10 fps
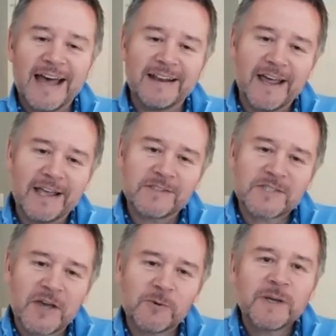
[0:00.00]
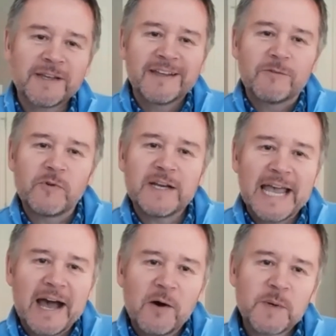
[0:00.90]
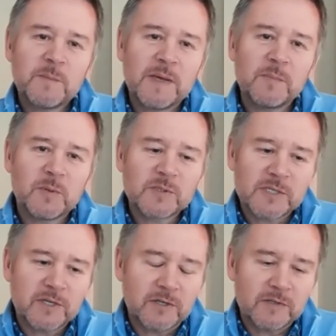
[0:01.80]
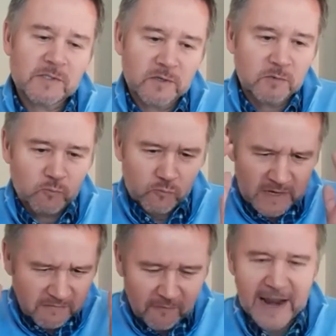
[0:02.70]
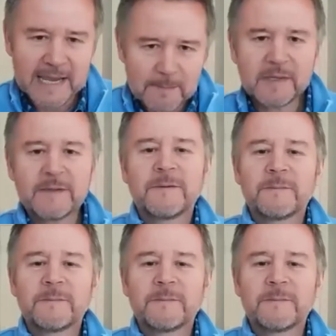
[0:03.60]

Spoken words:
And so really helping people to reframe